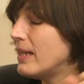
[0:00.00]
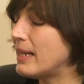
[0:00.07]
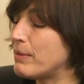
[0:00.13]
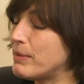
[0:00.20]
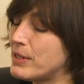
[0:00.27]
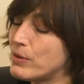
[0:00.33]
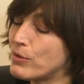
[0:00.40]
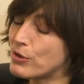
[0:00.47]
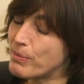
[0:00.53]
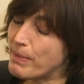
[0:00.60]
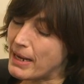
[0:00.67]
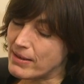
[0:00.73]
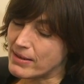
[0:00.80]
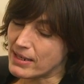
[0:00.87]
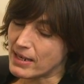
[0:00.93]
Now, we talked
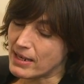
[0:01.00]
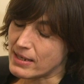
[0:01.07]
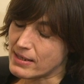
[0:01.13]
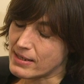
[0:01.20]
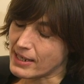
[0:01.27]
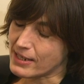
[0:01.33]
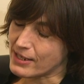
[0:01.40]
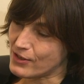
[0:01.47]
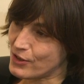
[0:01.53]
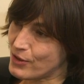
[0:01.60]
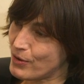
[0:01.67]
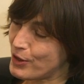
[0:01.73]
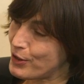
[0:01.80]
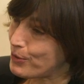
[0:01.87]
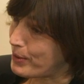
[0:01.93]
about sectors
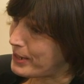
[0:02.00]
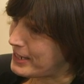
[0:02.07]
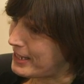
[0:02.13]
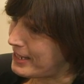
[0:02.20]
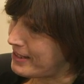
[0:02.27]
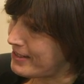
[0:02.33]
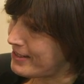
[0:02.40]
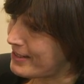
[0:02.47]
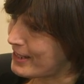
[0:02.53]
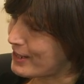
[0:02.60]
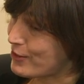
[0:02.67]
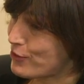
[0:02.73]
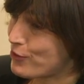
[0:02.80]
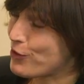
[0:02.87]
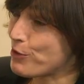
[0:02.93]
you're underweight in,
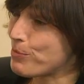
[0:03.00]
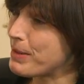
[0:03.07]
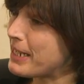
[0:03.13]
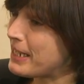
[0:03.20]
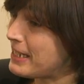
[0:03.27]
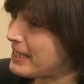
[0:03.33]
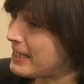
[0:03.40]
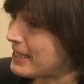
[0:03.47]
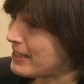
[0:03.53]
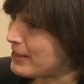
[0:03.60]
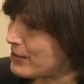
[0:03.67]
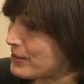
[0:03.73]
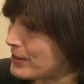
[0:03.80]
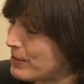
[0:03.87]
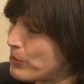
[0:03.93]
sectors you're just beginning to get
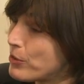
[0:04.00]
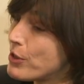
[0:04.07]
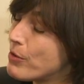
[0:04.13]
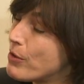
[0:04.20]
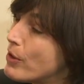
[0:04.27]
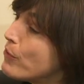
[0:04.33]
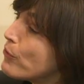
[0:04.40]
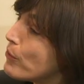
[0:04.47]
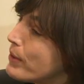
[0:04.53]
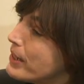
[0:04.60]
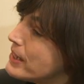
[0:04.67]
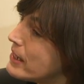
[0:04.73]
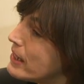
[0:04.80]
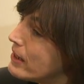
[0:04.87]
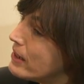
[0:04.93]
into. What are you
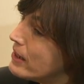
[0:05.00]
overweight in?